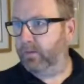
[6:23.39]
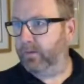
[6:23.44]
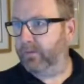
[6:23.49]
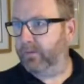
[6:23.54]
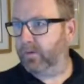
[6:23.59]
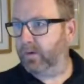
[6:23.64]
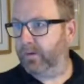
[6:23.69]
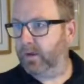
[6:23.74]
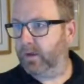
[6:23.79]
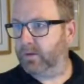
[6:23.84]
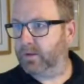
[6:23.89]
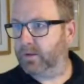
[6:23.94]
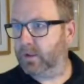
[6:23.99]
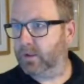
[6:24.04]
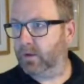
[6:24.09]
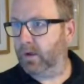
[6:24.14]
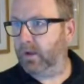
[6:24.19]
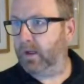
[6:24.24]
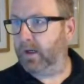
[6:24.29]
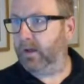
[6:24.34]
We've got the Aussie
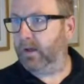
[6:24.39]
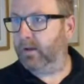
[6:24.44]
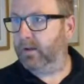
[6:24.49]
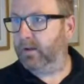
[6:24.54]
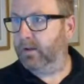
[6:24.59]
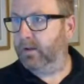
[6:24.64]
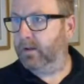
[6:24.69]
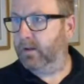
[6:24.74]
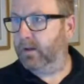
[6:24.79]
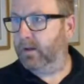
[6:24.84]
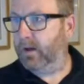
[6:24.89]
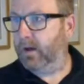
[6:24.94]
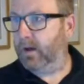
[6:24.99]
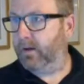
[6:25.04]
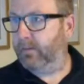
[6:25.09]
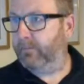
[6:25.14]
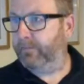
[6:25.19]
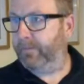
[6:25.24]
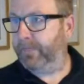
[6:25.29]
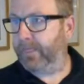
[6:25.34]
dollar
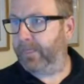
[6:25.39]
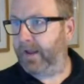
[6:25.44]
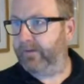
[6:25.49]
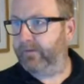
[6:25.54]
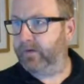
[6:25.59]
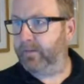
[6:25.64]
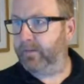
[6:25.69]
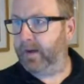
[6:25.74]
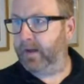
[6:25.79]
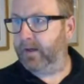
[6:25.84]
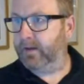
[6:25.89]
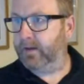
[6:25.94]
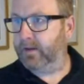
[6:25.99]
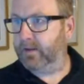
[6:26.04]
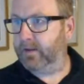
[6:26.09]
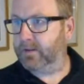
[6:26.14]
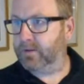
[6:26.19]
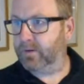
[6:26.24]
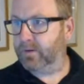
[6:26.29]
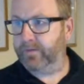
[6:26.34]
having made
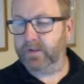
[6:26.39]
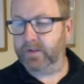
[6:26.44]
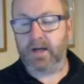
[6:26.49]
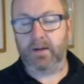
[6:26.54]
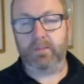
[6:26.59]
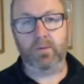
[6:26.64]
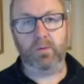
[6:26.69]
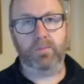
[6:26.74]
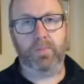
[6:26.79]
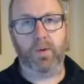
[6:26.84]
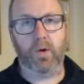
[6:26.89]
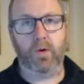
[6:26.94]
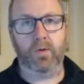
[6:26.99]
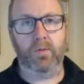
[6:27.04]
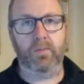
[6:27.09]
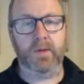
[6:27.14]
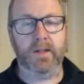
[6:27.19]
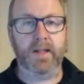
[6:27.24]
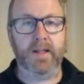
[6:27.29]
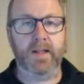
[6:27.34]
a sort of a double
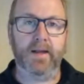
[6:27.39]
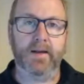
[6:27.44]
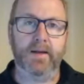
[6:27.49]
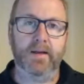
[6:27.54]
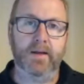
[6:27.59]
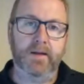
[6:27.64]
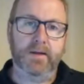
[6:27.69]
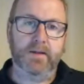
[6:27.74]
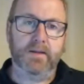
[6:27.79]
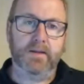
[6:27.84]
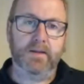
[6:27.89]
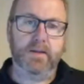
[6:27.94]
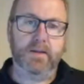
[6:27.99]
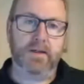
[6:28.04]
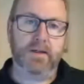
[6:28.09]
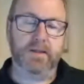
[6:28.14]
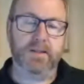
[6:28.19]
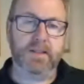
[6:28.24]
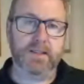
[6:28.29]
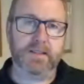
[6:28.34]
bottom in that
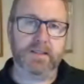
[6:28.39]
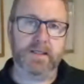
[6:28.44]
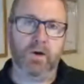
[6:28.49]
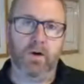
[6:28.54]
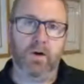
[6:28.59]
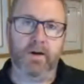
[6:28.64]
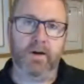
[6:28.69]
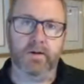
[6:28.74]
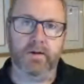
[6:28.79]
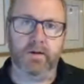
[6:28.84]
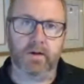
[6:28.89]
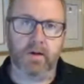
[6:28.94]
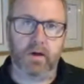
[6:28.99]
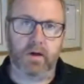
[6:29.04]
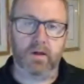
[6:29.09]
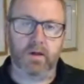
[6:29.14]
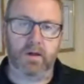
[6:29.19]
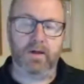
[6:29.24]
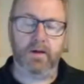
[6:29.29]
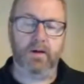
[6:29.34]
69
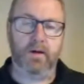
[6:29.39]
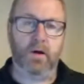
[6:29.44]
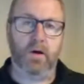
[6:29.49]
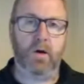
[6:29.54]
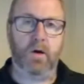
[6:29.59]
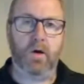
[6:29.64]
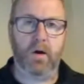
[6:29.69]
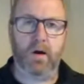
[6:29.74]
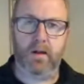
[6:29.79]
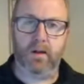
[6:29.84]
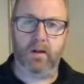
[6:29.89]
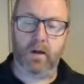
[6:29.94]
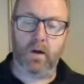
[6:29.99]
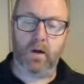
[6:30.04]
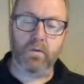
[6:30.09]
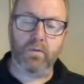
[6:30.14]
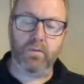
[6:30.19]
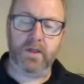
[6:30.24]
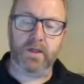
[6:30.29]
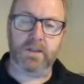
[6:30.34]
a
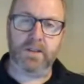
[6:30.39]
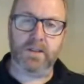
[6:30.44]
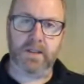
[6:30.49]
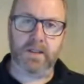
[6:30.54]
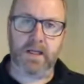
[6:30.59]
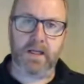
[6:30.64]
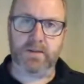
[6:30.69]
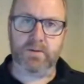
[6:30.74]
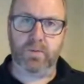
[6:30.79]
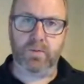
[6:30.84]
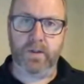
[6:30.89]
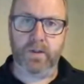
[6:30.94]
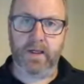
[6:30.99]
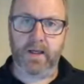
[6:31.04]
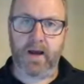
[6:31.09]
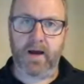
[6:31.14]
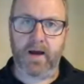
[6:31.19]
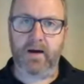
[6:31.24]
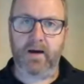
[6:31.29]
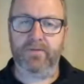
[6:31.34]
low region last
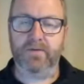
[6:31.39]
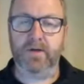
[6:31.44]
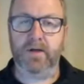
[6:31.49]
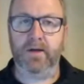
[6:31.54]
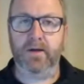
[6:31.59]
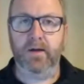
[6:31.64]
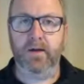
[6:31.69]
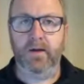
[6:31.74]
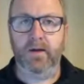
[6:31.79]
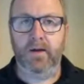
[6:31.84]
week after